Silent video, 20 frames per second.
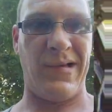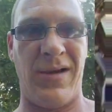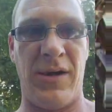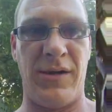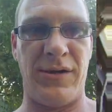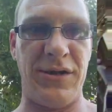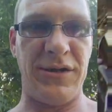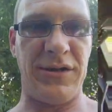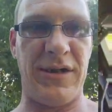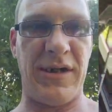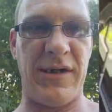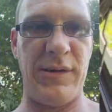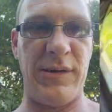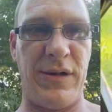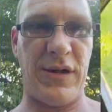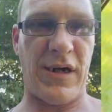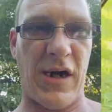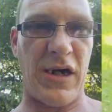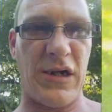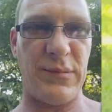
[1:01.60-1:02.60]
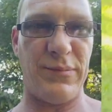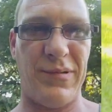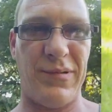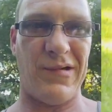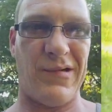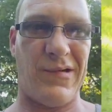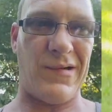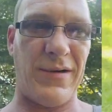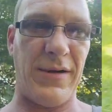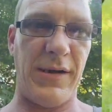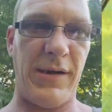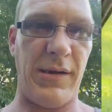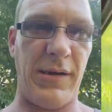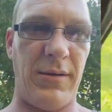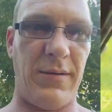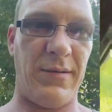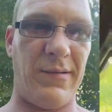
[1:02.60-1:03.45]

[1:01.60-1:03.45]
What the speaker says: Just had new tires put on it.